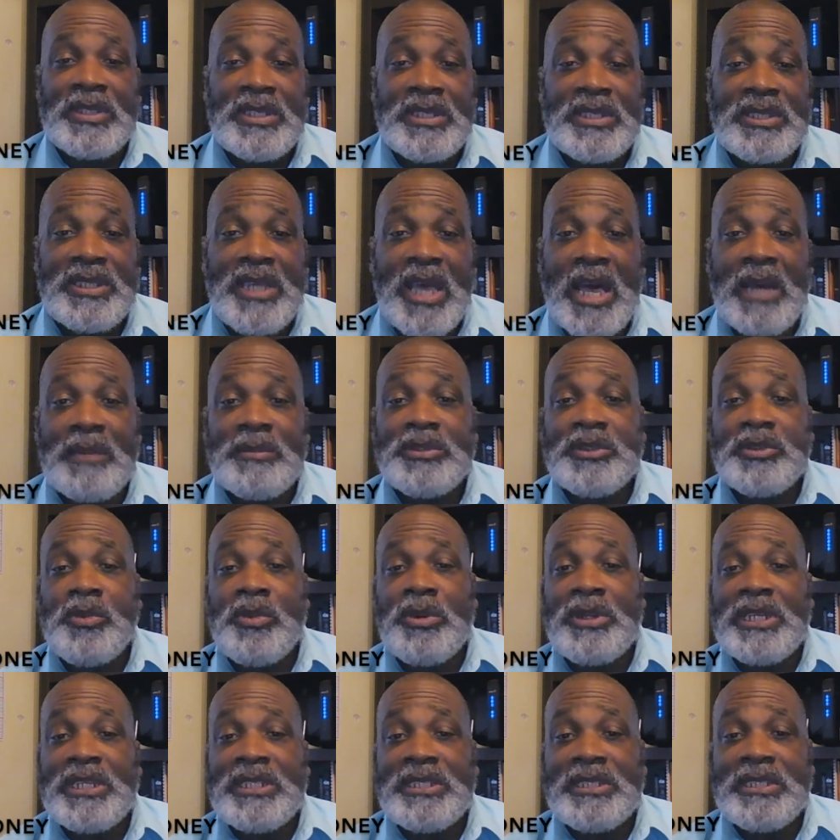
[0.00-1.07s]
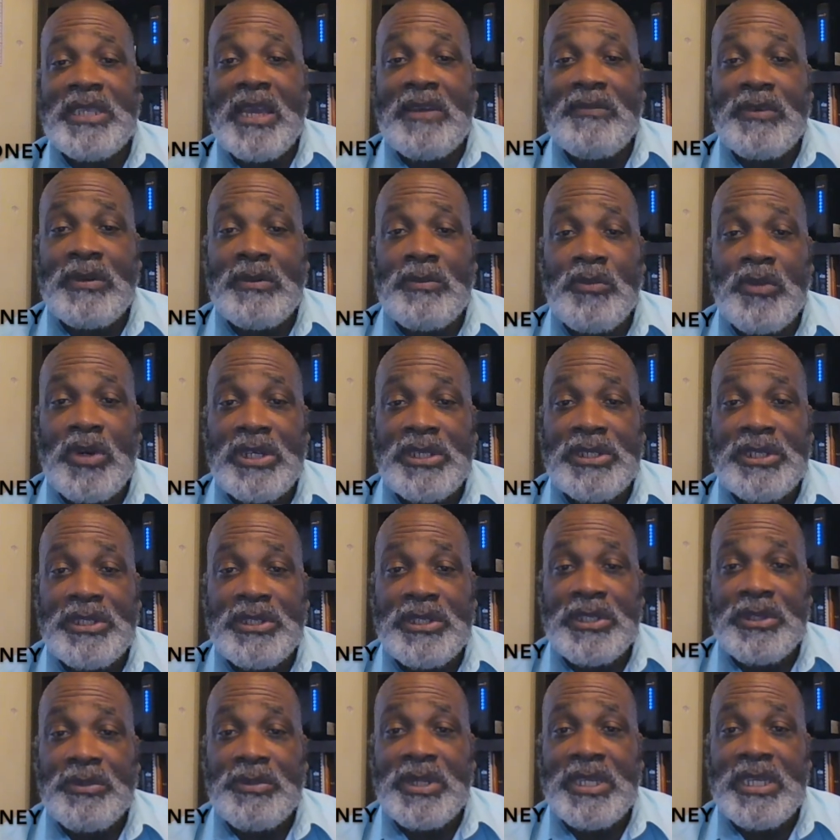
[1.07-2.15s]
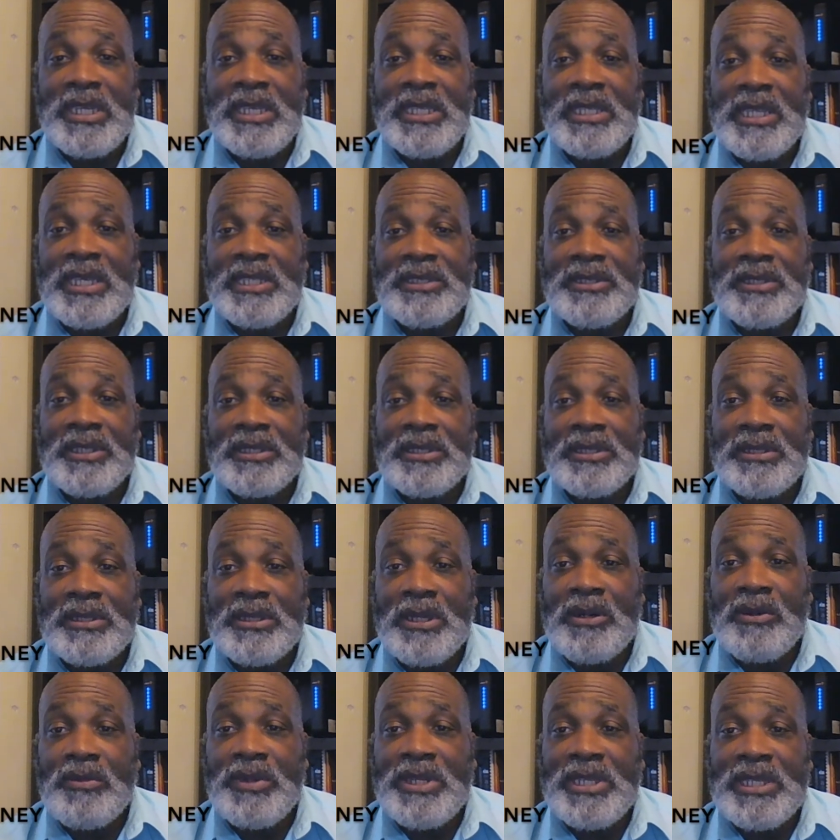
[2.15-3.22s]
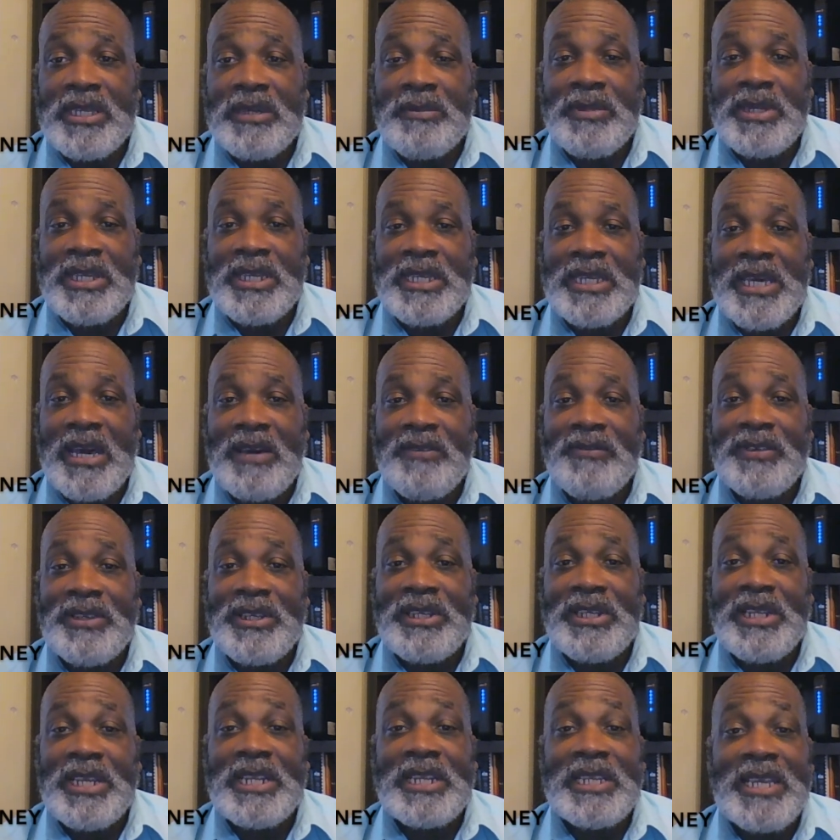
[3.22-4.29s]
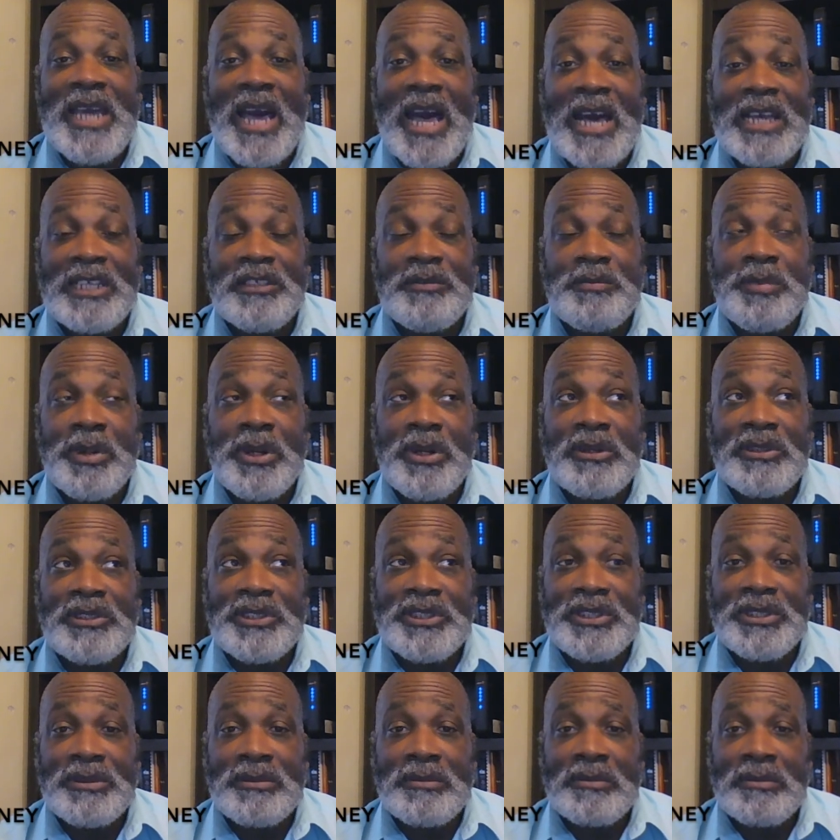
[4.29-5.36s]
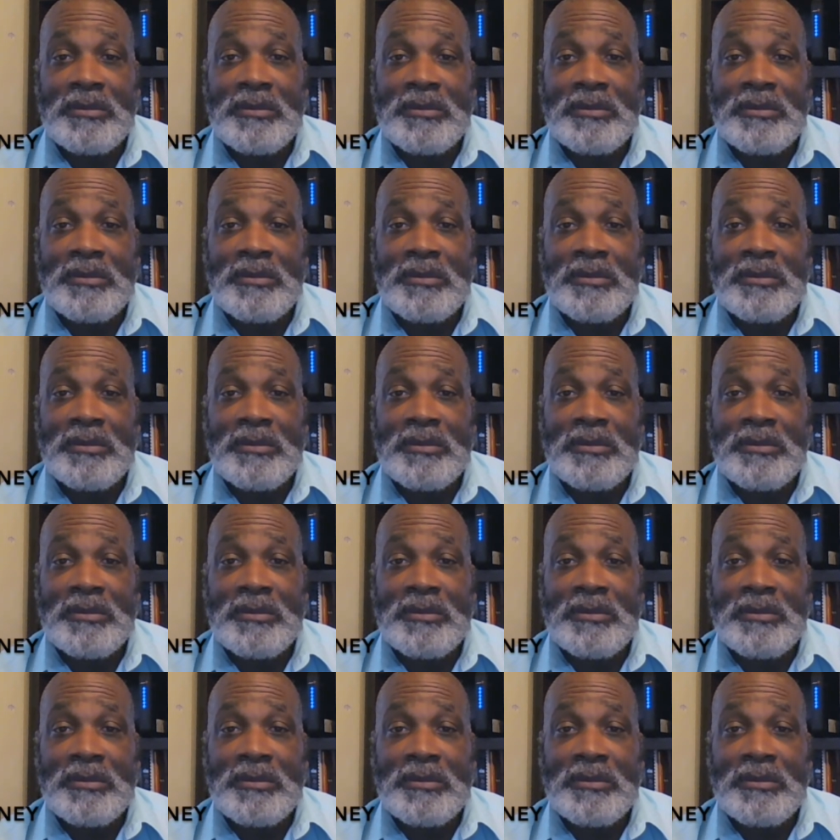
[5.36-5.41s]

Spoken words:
Psalms 27:1-3 lets us know we can be confident in God's person.